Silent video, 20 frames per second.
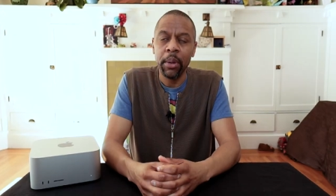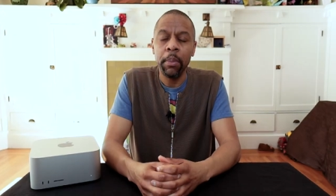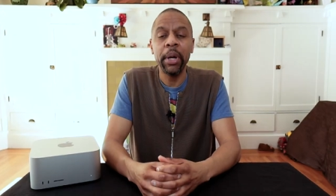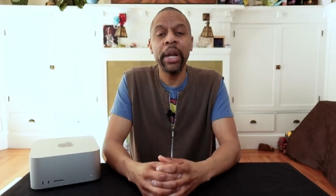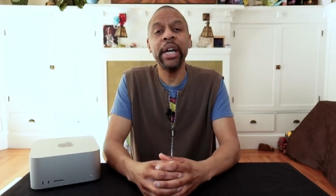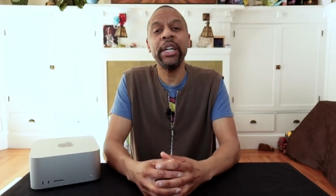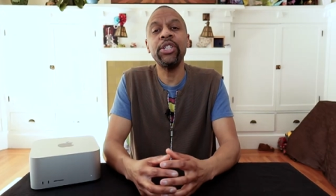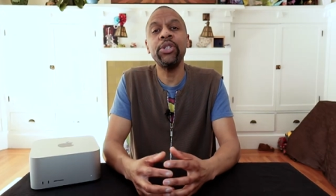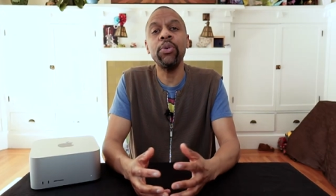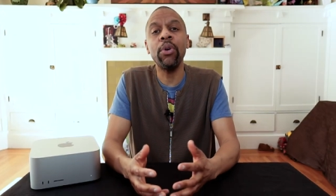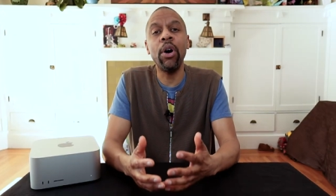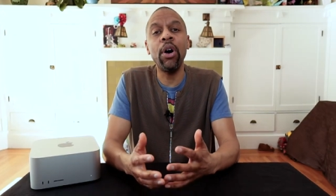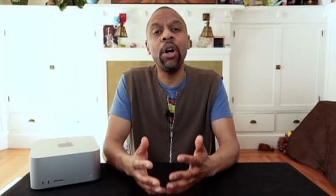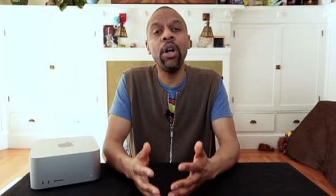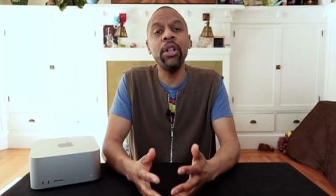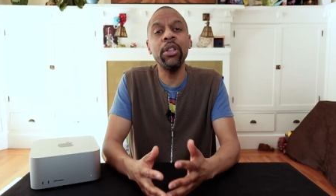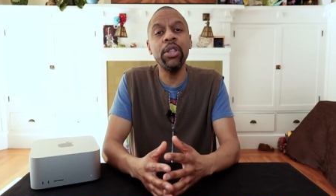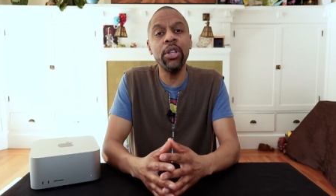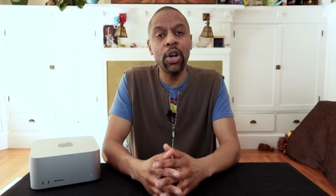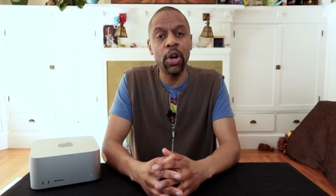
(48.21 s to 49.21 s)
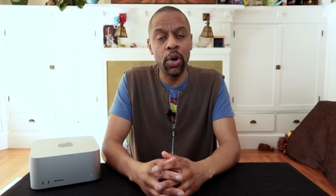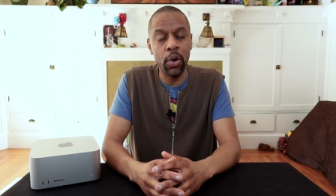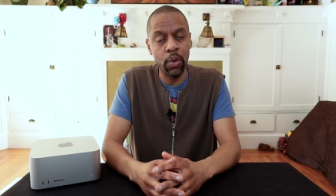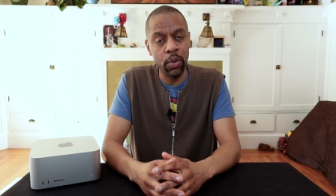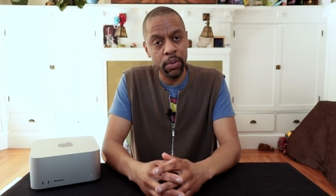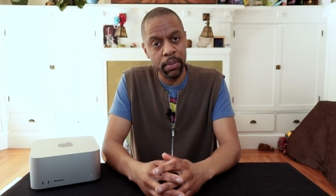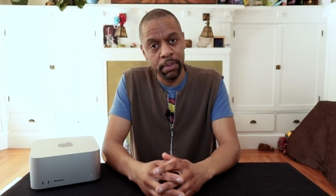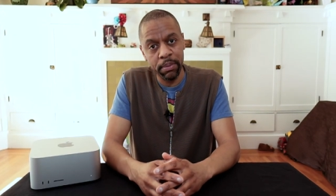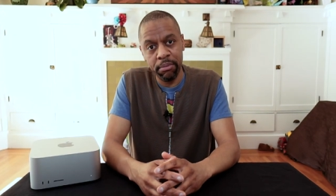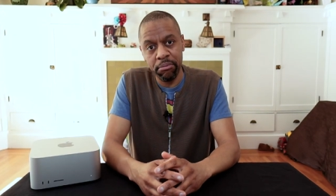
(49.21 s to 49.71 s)
But as you all
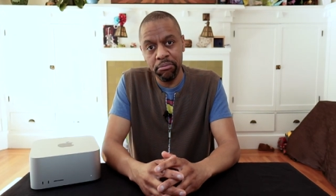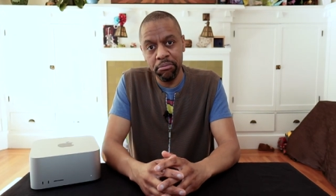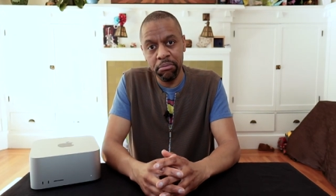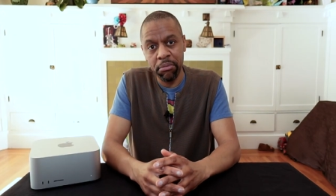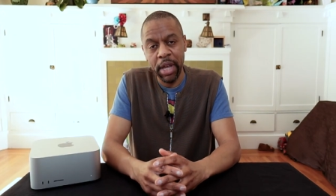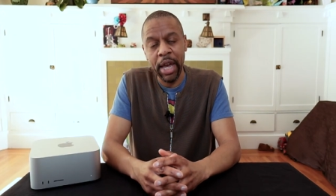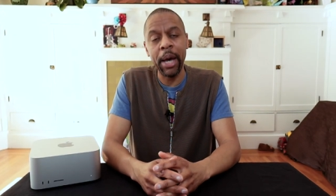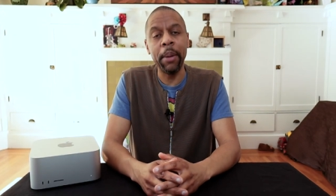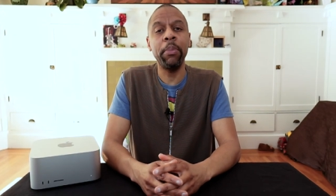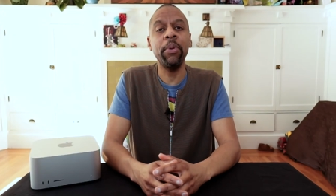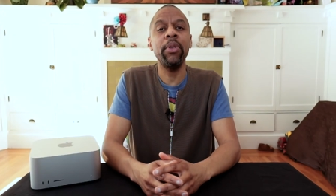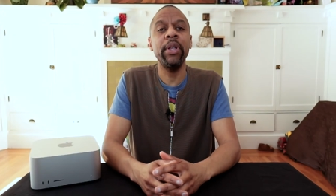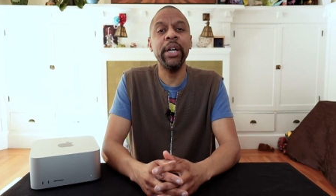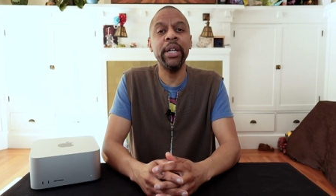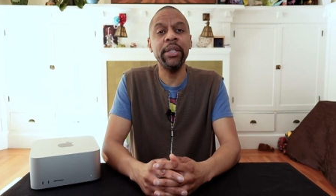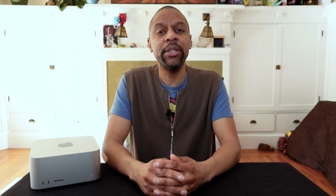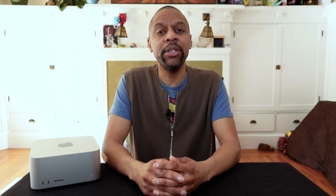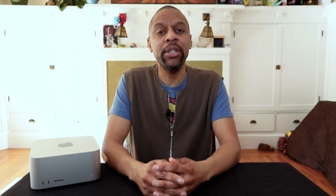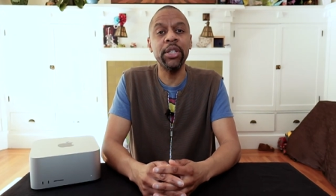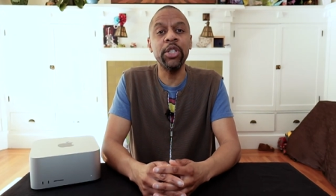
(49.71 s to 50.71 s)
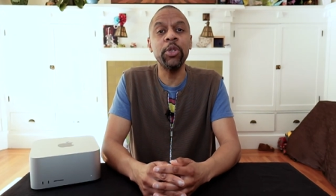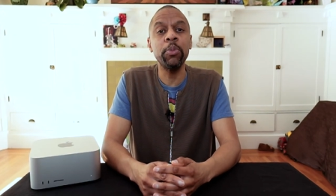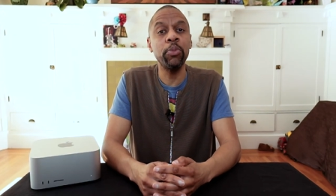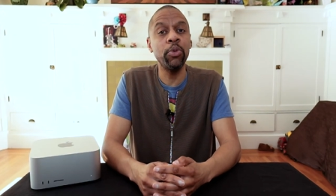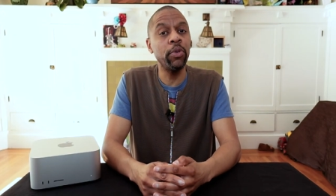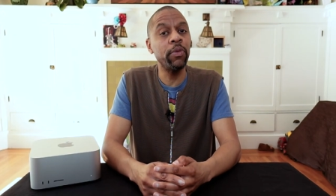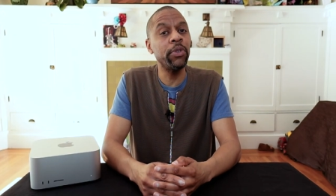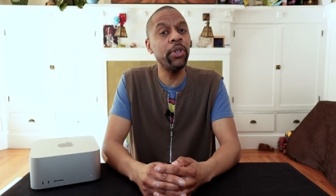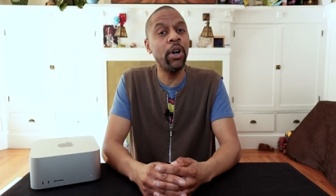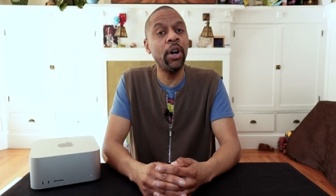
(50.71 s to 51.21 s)
know, Apple has since
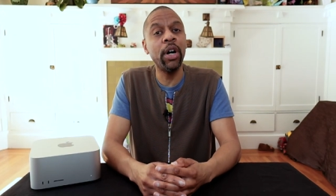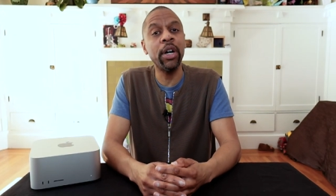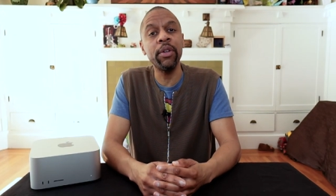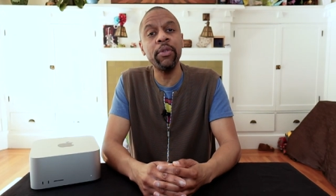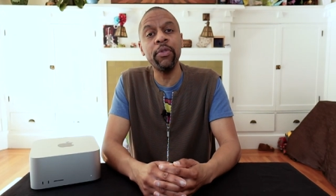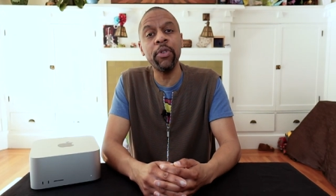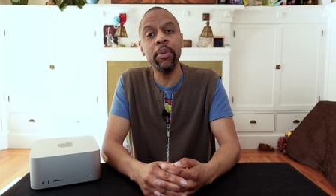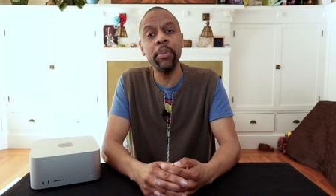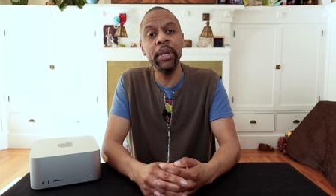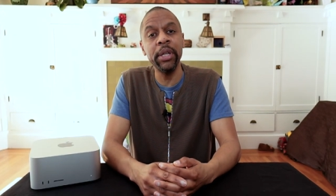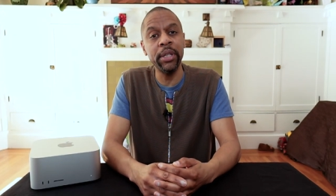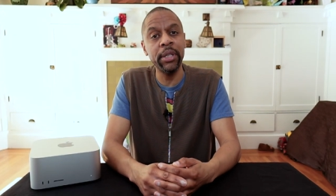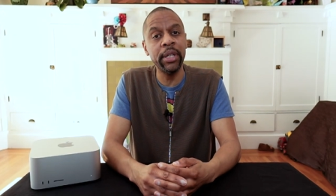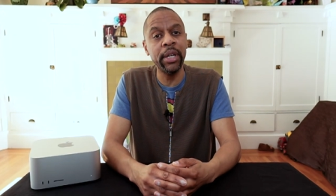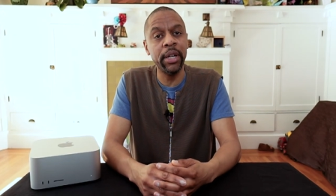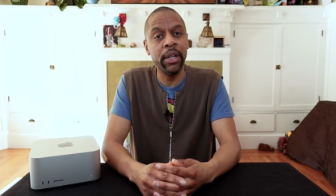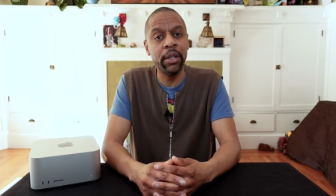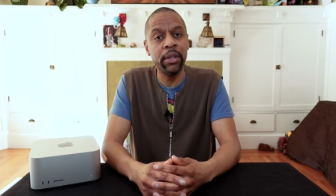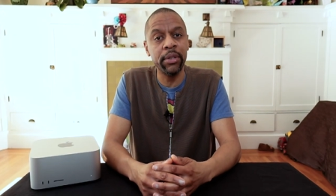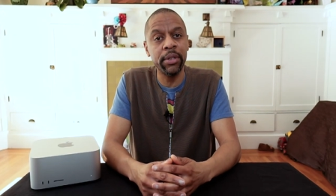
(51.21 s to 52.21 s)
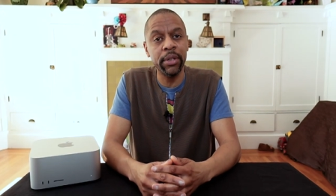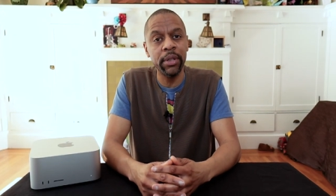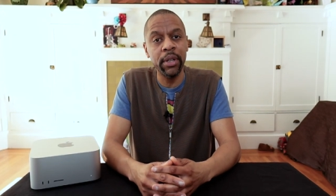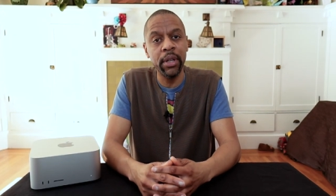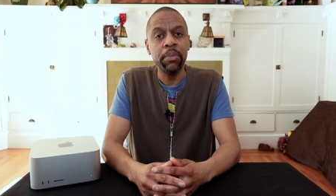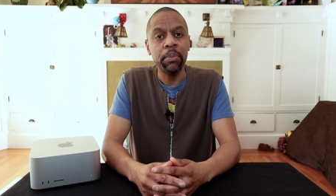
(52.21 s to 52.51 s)
moved on from Intel's